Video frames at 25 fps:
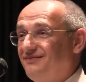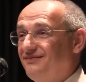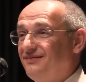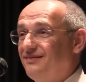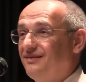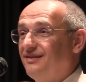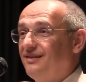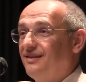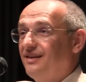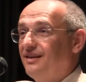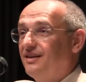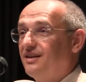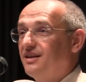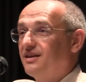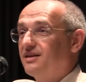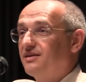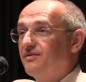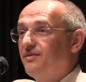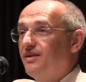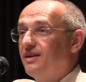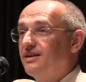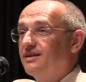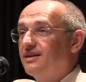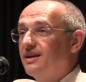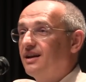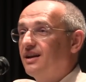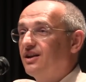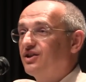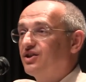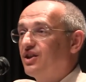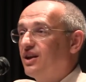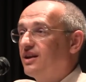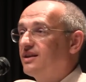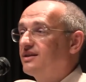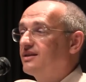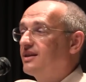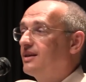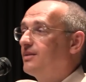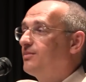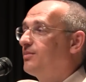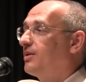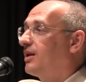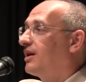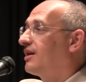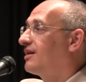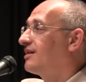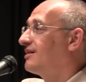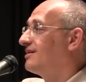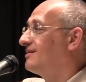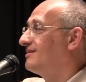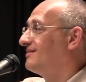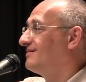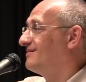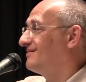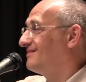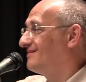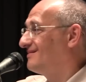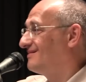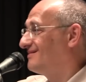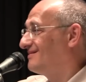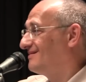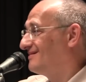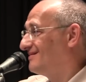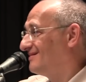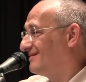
This is called common law marriage.